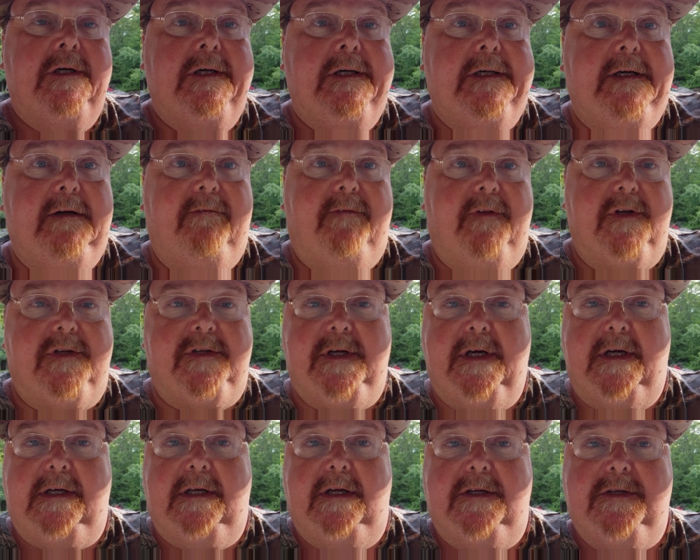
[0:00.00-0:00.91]
if the
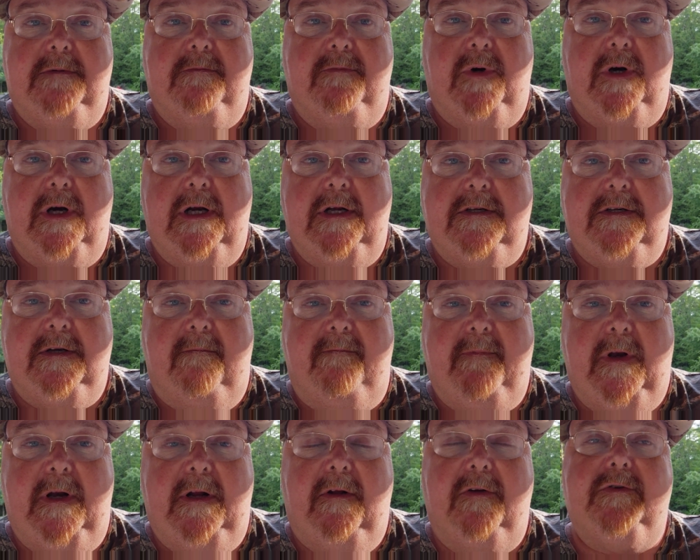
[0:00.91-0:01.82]
stick doesn't break,
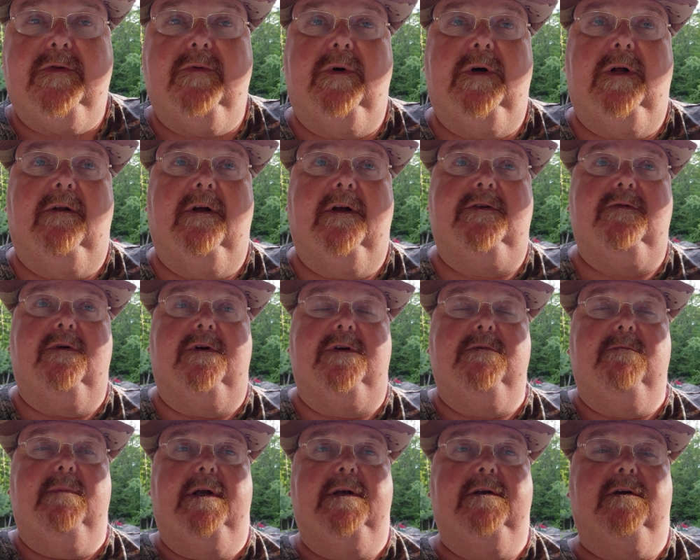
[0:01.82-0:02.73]
something else will. That's what it's
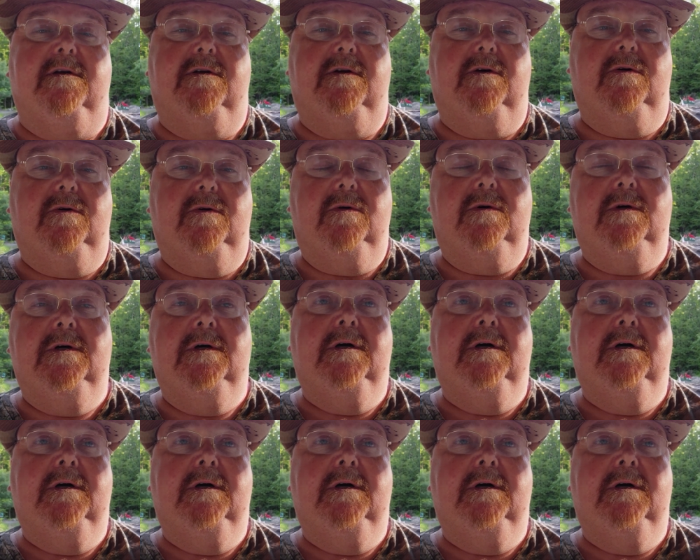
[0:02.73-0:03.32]
meant to do.